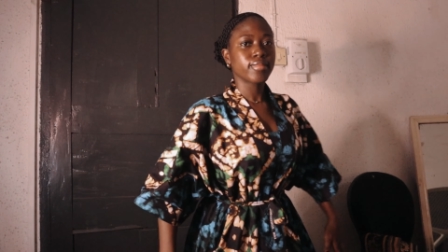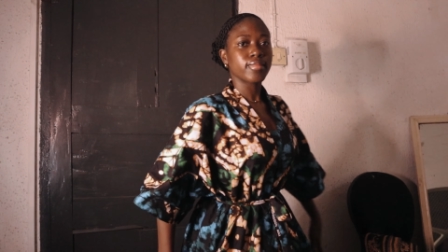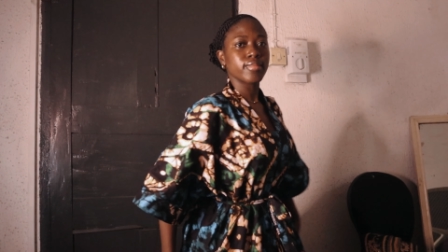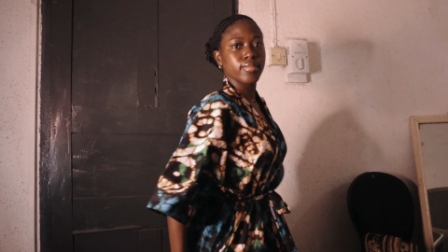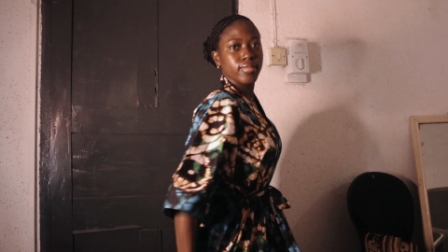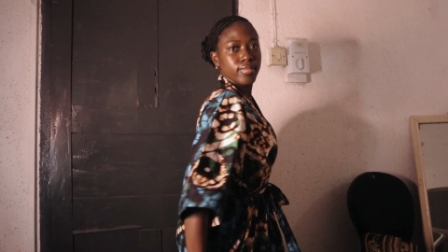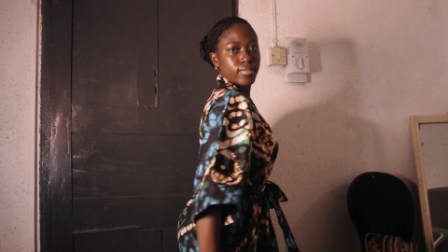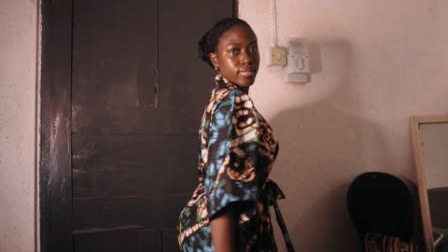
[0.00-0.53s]

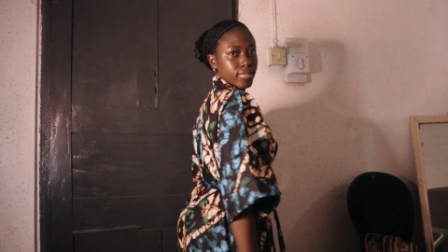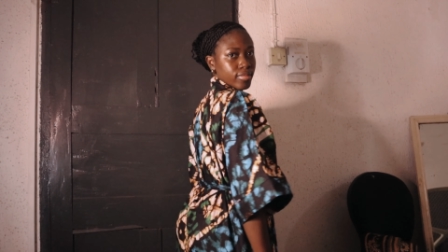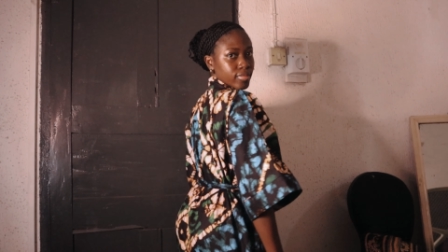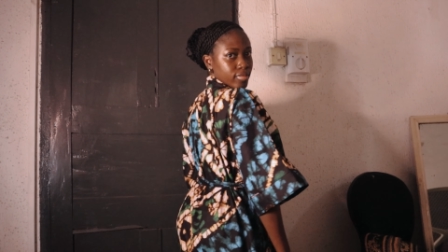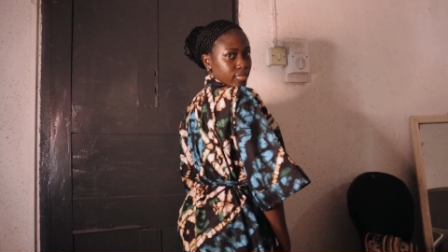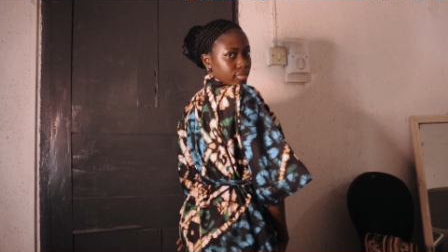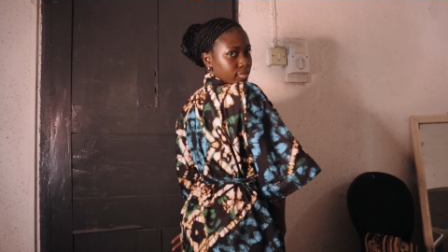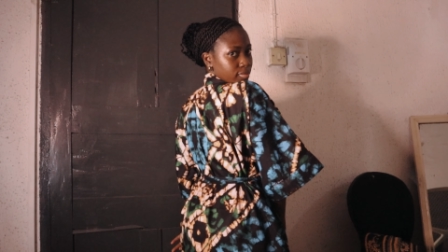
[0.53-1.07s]
so I
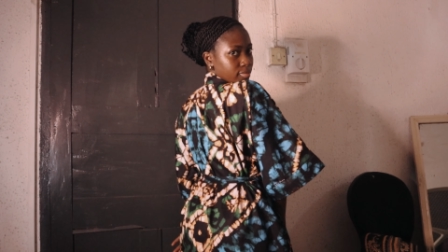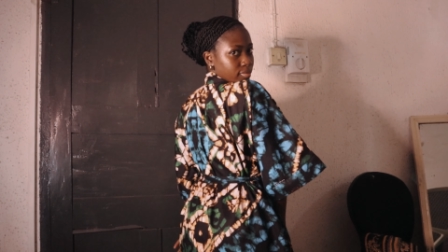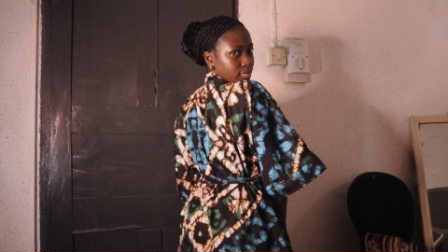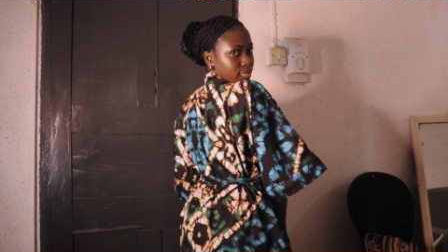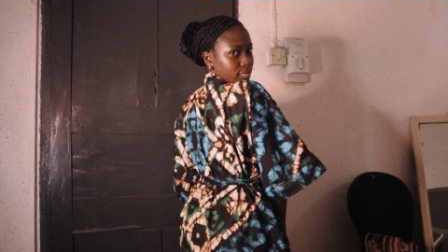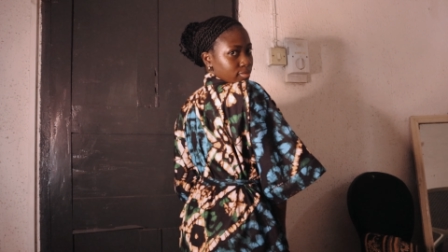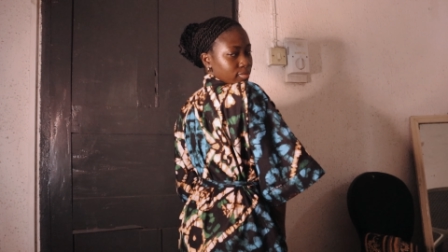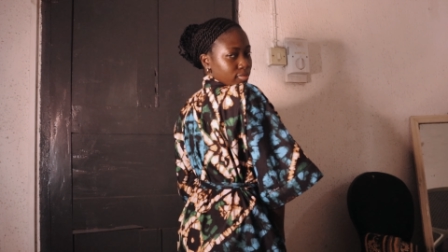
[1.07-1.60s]
just go
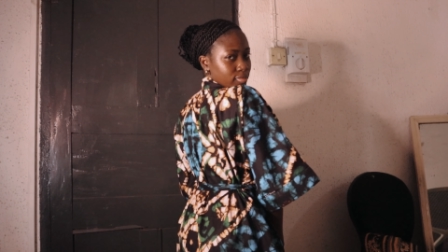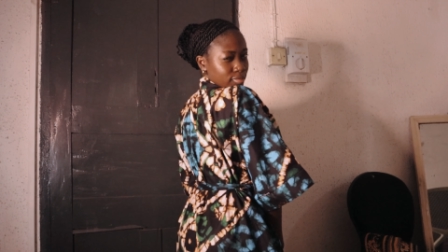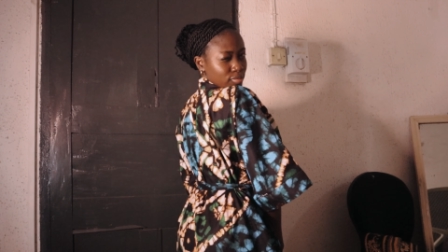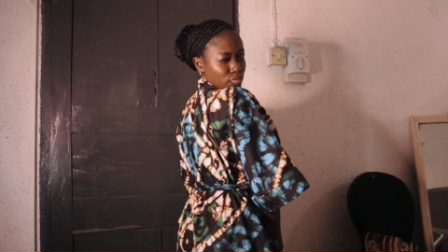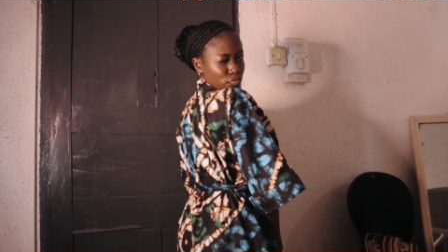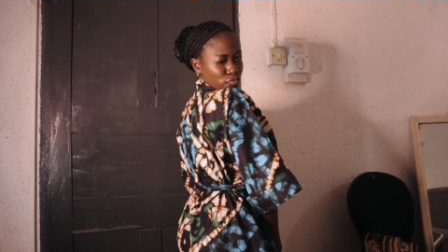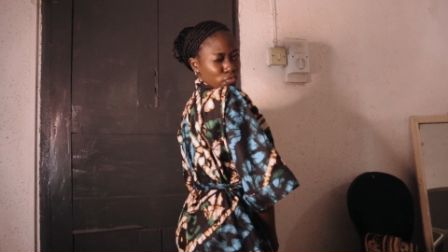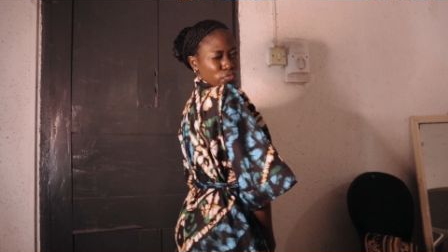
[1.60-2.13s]
back. I,
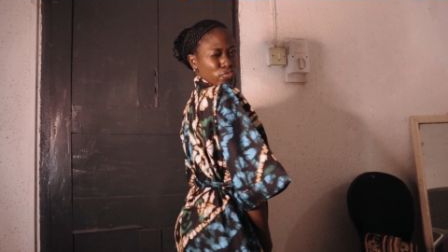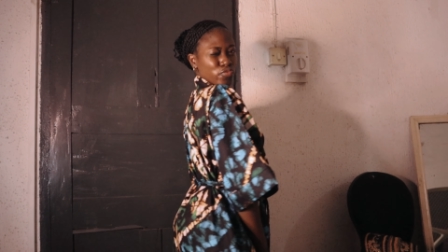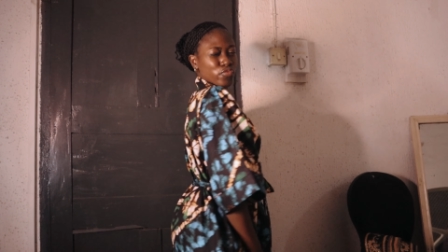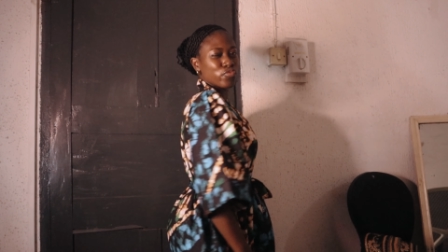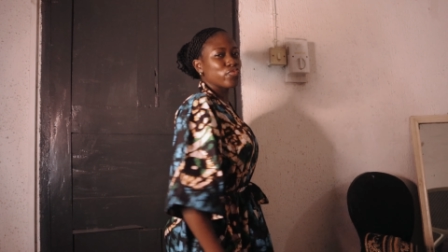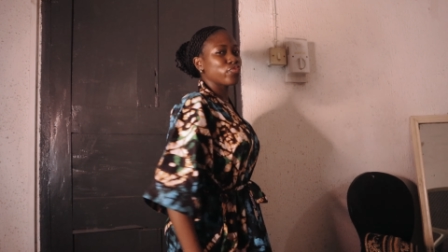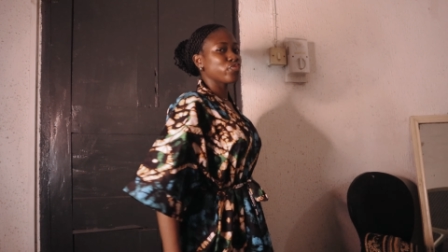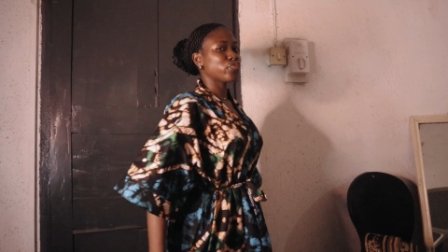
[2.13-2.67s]
I love my
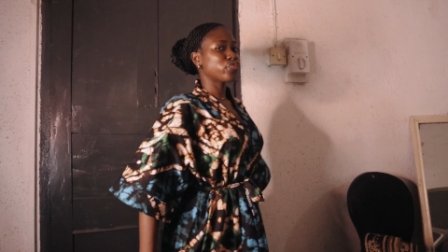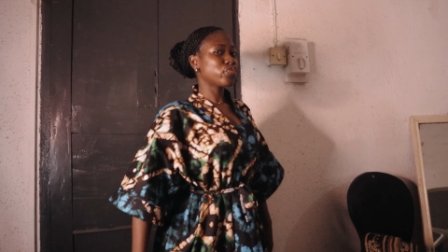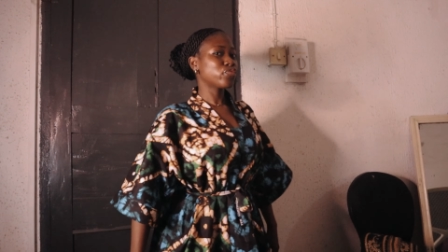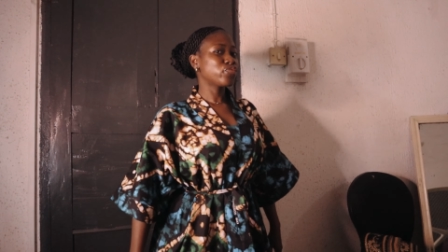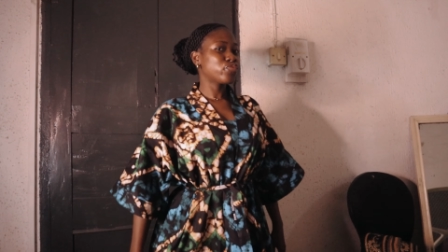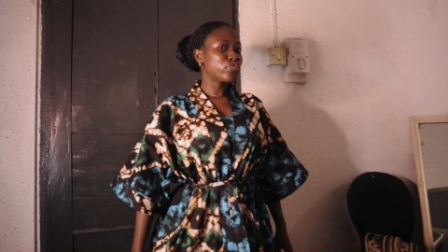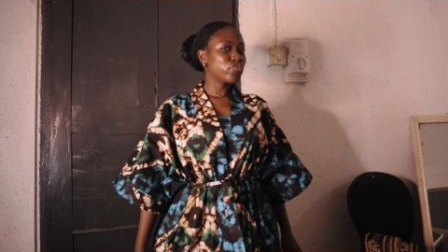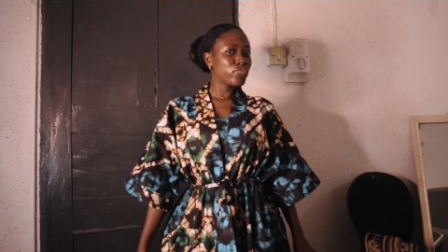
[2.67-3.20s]

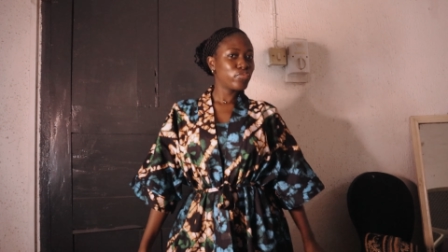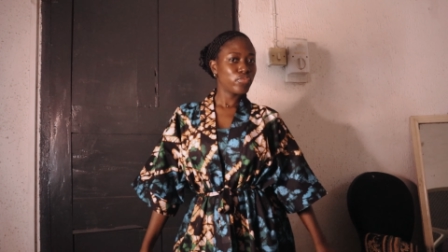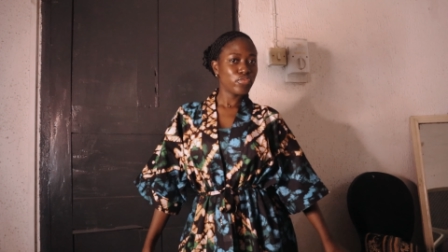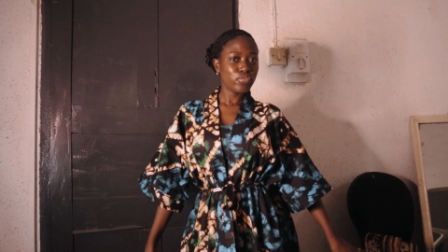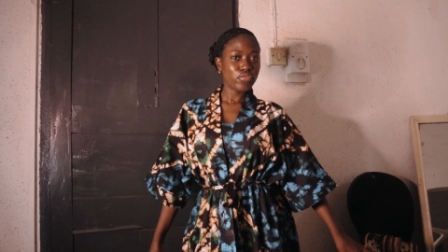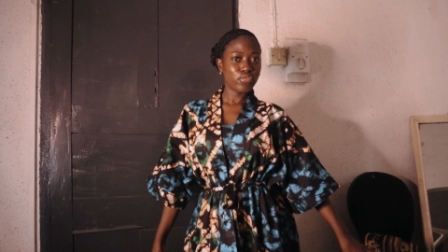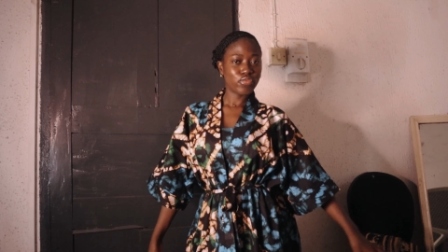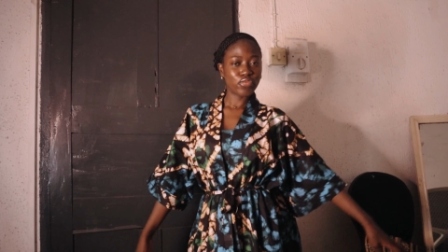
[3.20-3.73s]
dress so
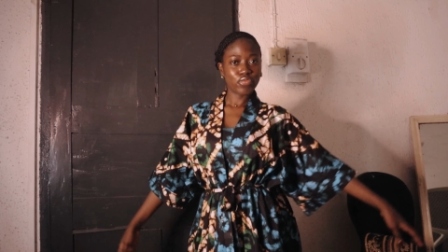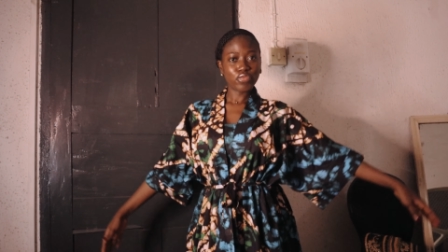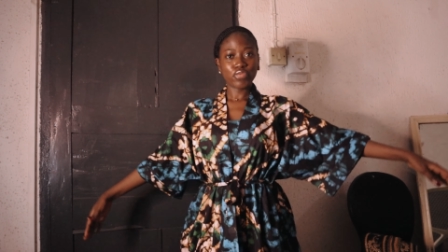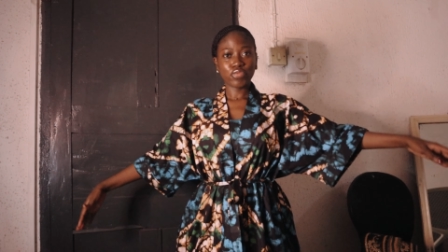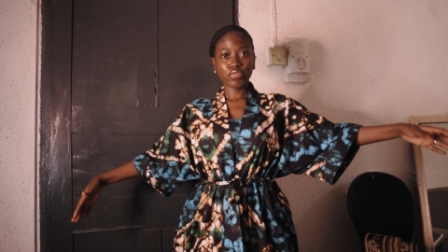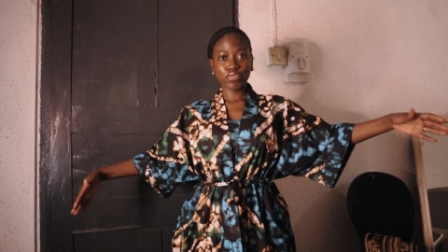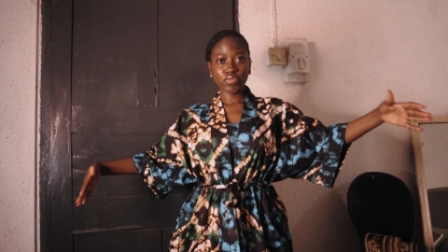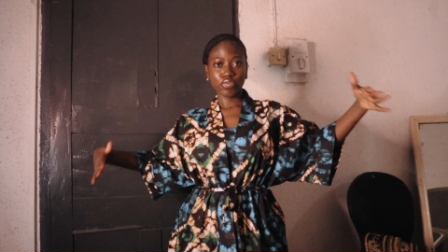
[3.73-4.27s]
much
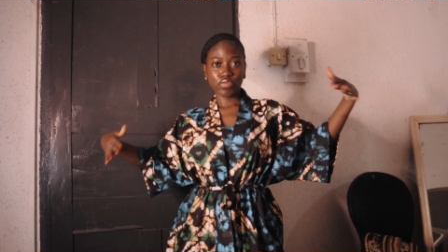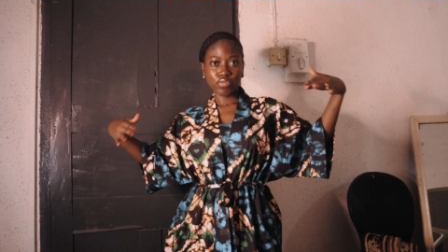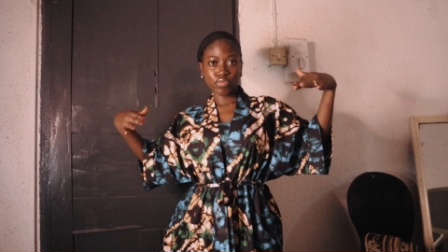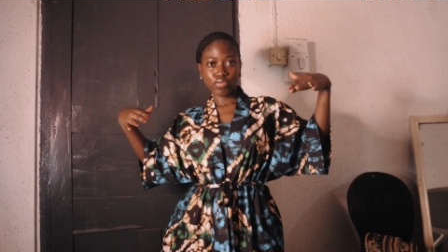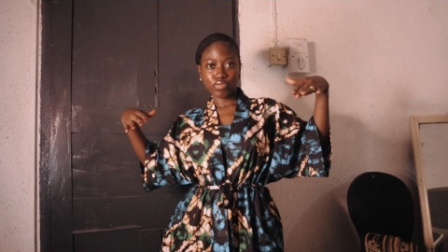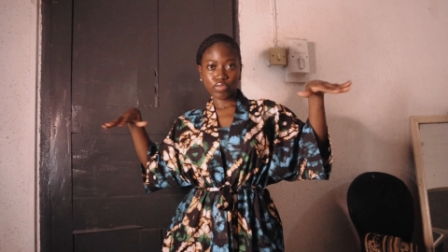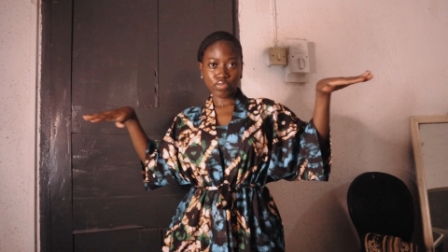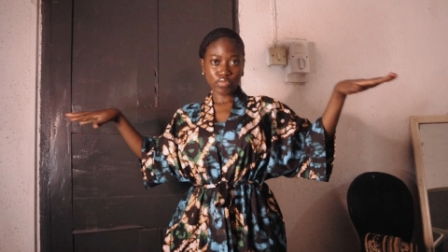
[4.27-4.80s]
see if I
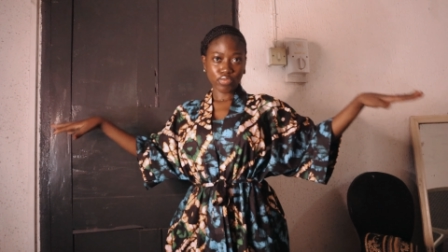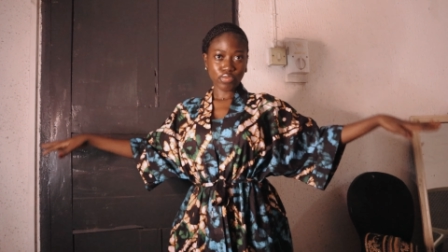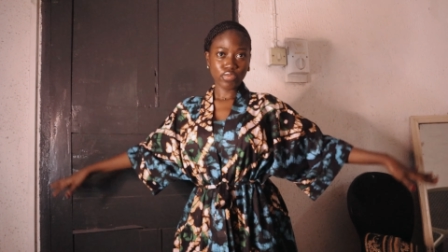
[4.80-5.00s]
can show